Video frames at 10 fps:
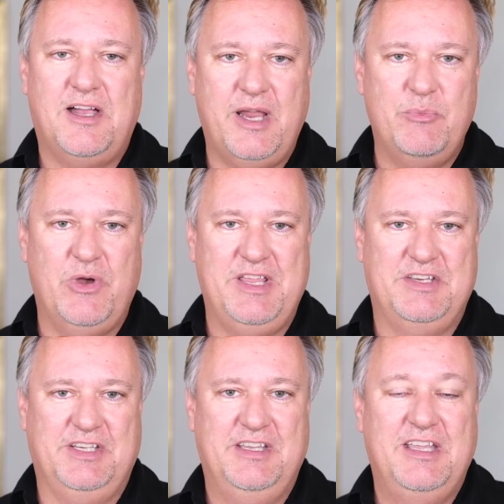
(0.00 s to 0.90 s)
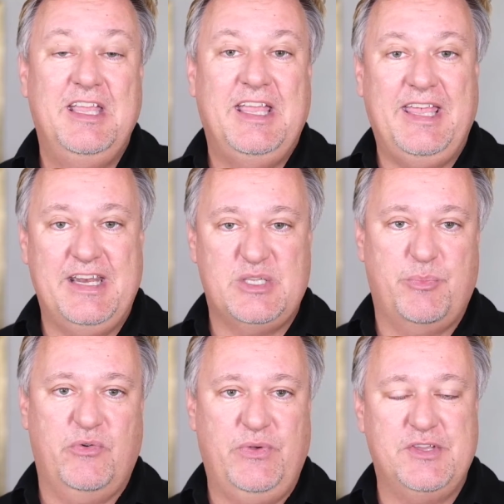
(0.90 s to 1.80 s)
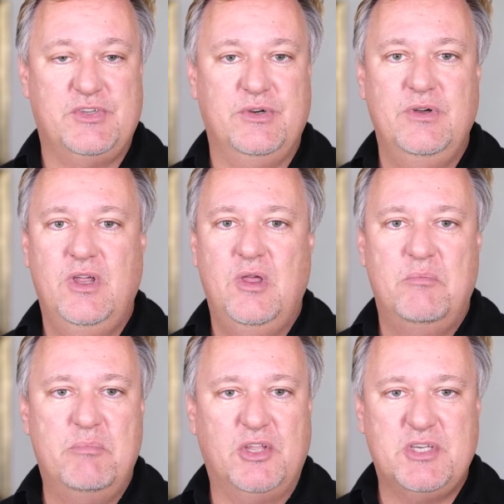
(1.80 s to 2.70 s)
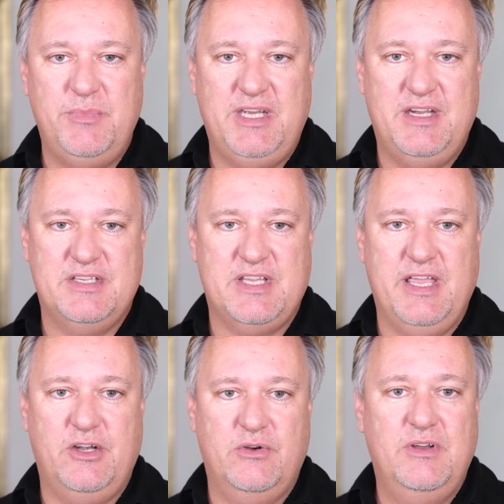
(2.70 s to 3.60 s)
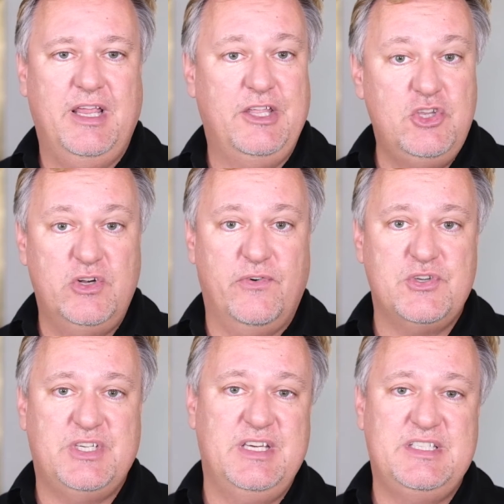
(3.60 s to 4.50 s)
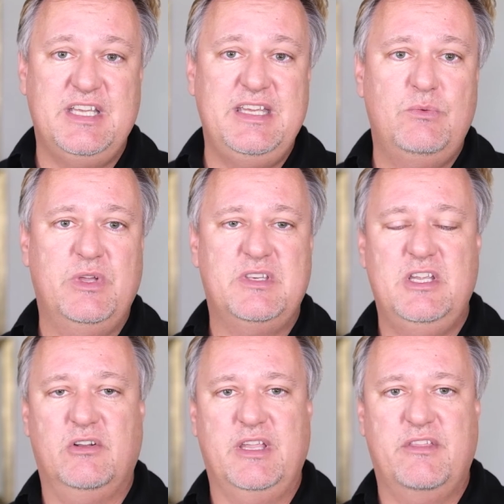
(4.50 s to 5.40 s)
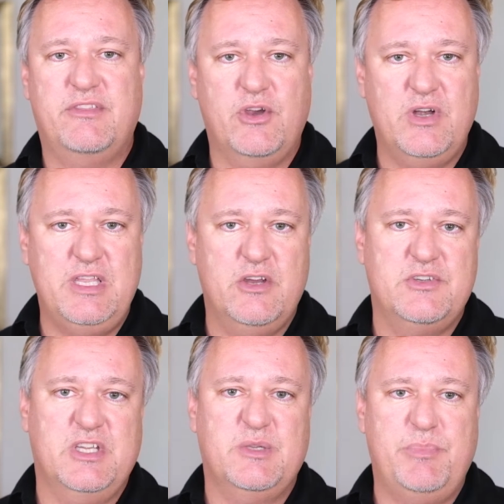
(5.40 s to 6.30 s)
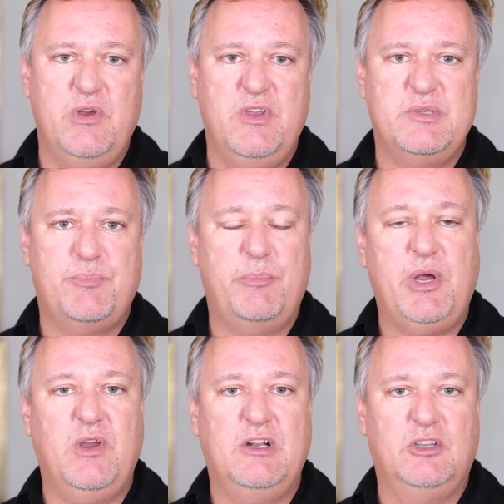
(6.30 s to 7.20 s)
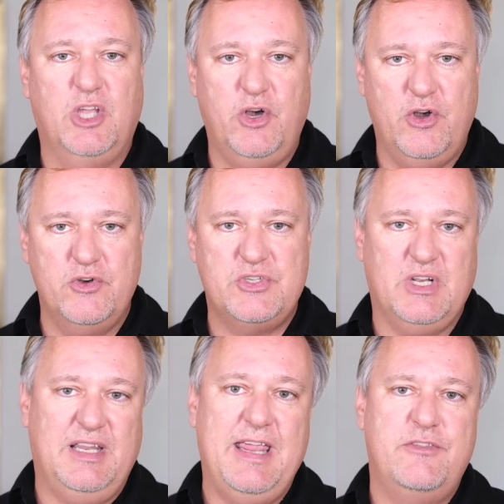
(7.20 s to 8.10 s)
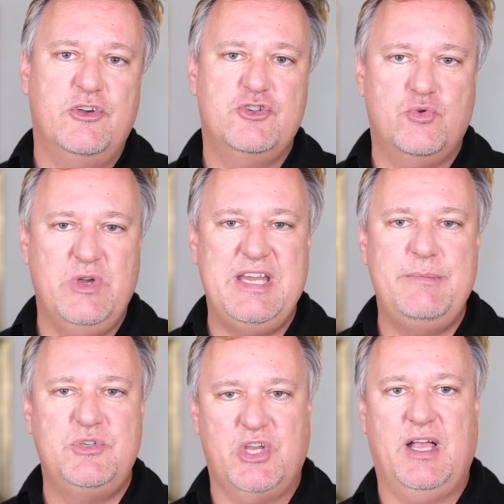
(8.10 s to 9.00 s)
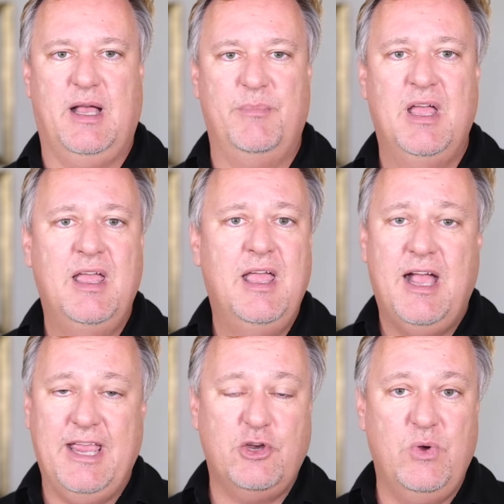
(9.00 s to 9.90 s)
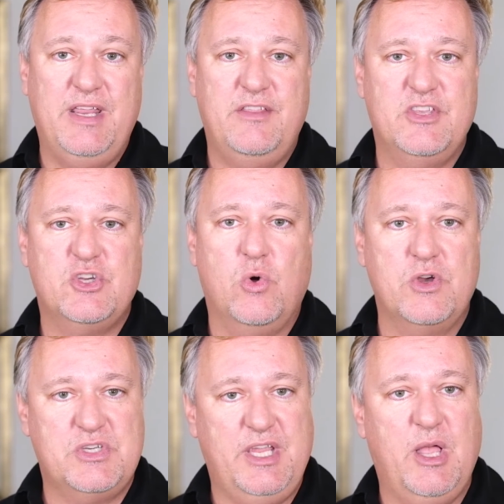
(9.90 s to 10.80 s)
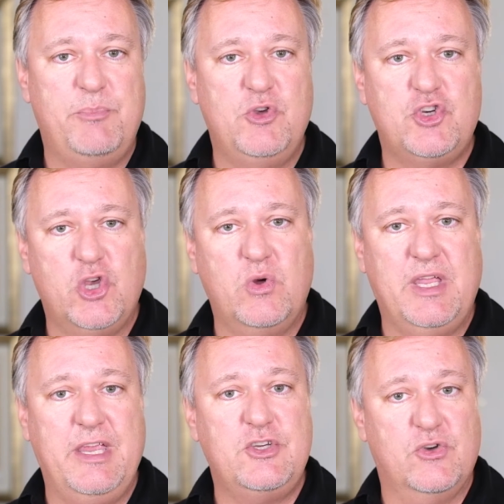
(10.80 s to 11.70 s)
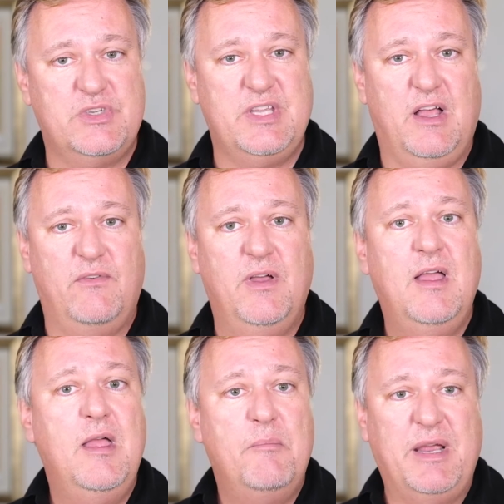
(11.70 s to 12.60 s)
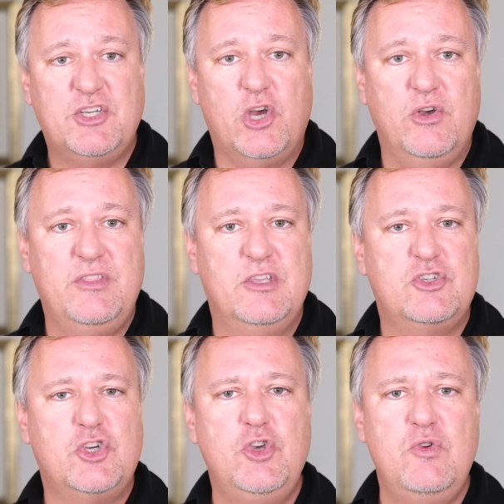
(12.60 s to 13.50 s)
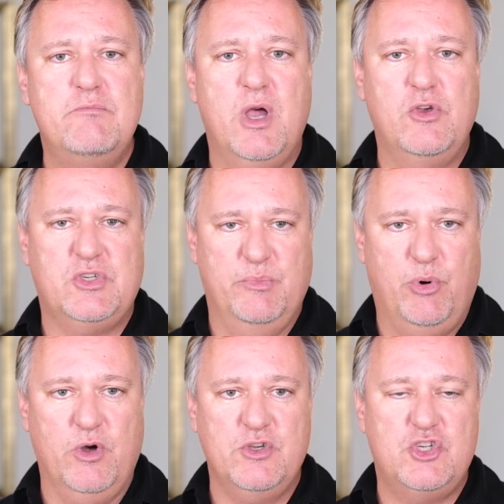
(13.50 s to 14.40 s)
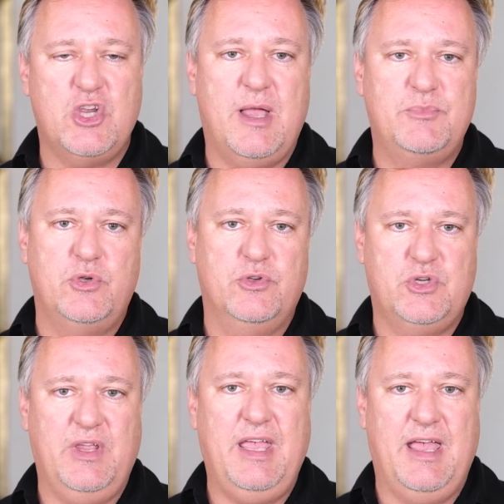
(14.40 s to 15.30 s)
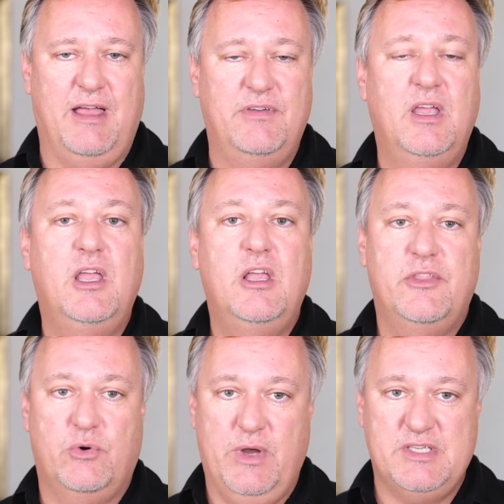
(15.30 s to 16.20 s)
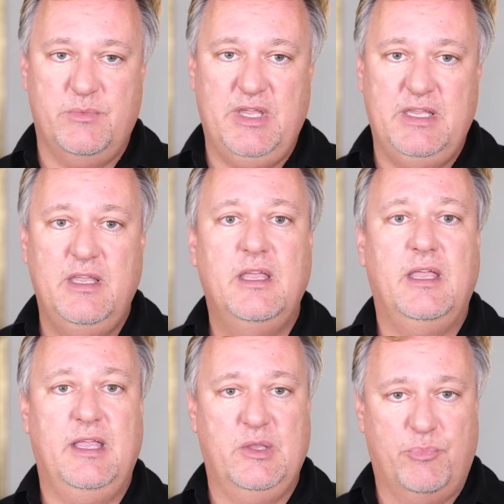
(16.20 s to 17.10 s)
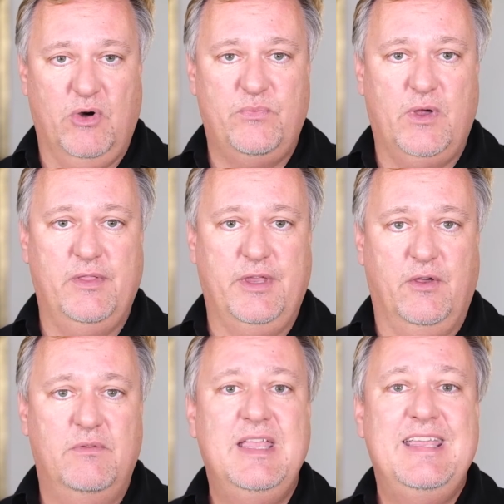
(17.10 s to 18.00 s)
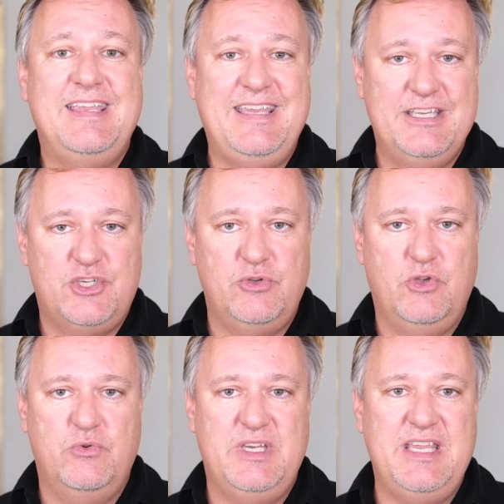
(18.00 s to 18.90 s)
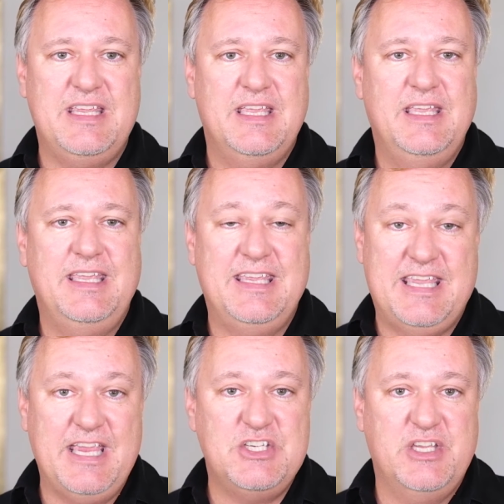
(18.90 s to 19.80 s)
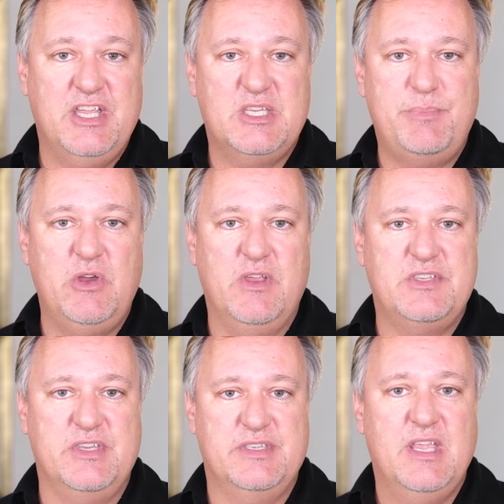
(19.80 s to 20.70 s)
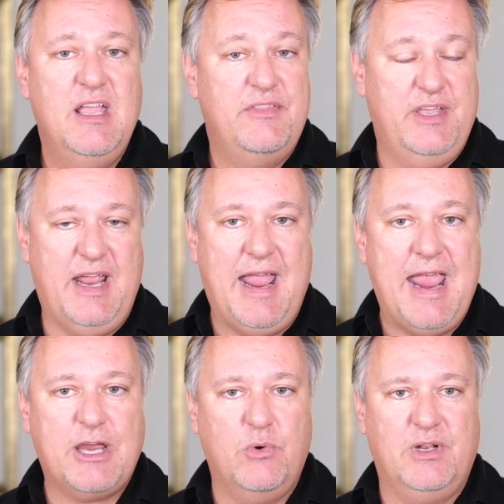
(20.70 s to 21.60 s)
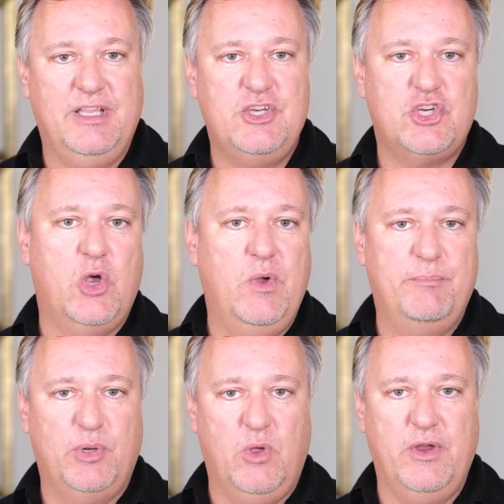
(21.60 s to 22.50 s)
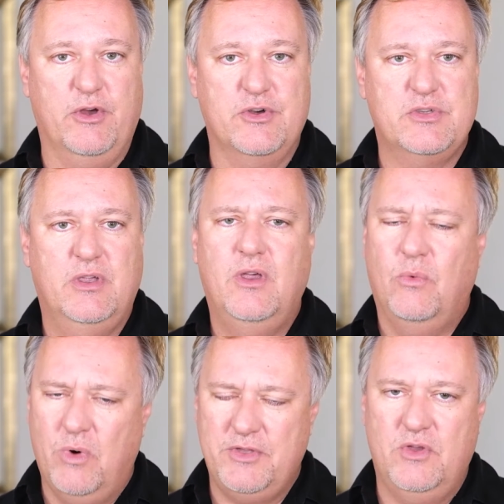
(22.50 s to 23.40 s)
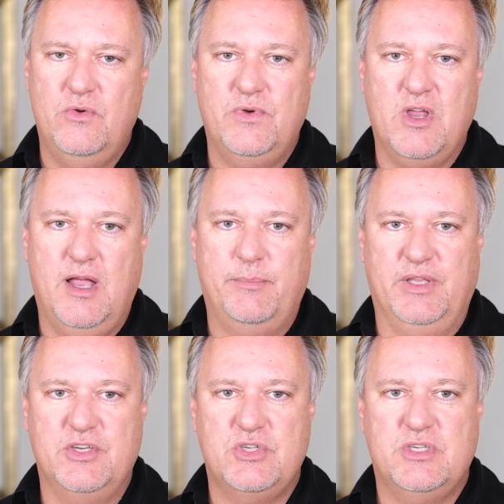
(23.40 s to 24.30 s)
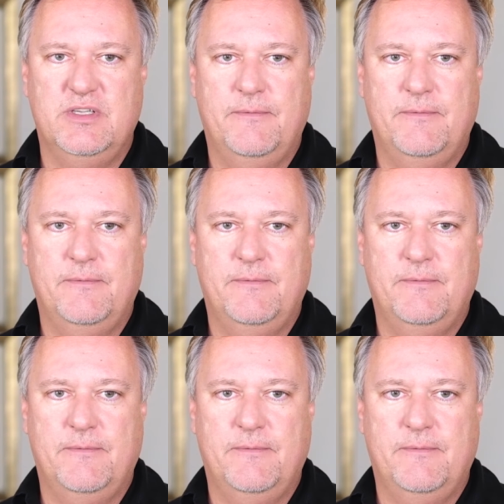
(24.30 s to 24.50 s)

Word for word: I'm Randy, and as a professor, multimedia designer, and university dean with nearly 30 years experience preparing learners to land their dream job, I created this course to help you showcase yourself by turning the two most important job tools you have, the resume and the portfolio, into unique, engaging experiences that accurately show employers what you've accomplished.